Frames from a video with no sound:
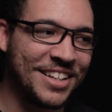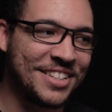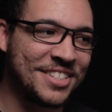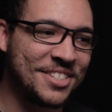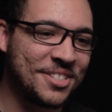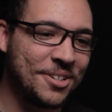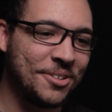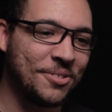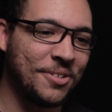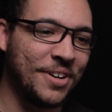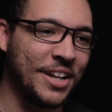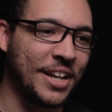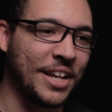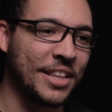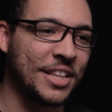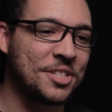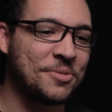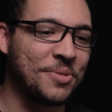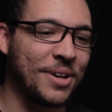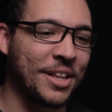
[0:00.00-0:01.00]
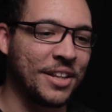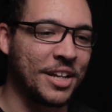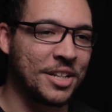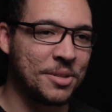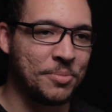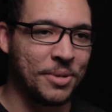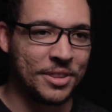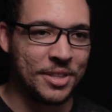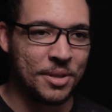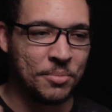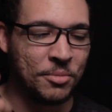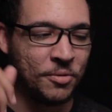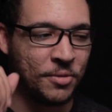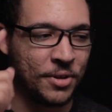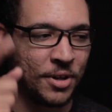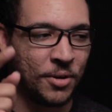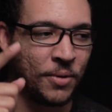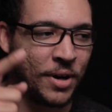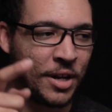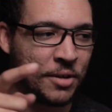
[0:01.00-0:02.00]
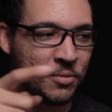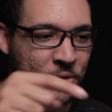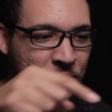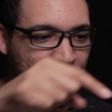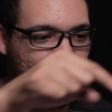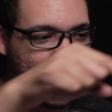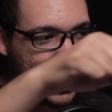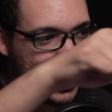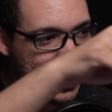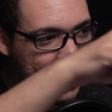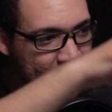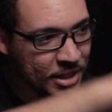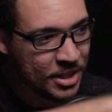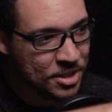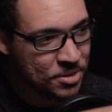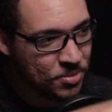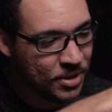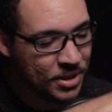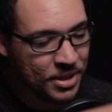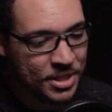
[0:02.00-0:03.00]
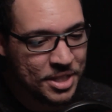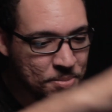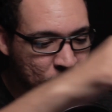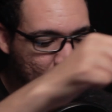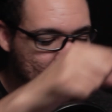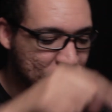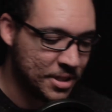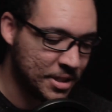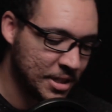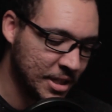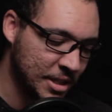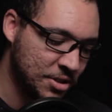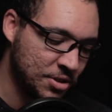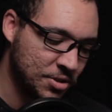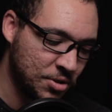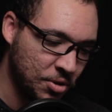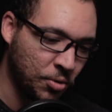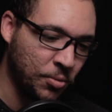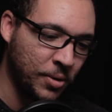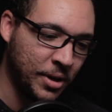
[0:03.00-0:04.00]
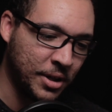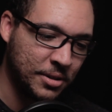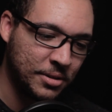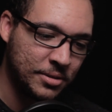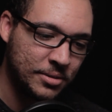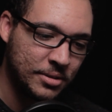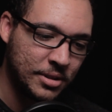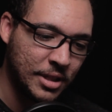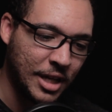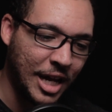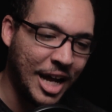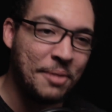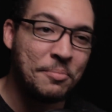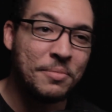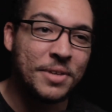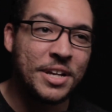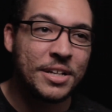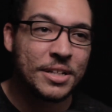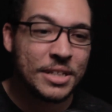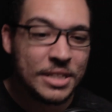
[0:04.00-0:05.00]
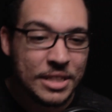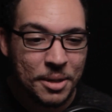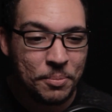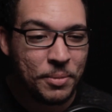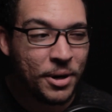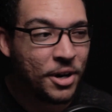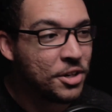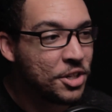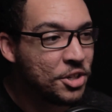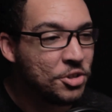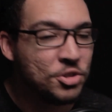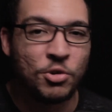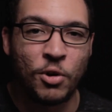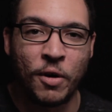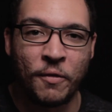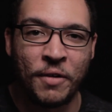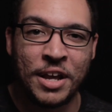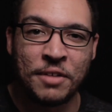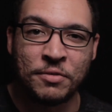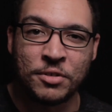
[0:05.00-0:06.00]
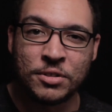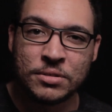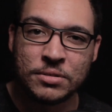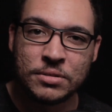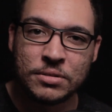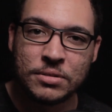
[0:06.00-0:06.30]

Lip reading: It's so great, and that's what I liked about that movie Arrival, and I think that's what this person did so well. I'm comparing you to Arrival.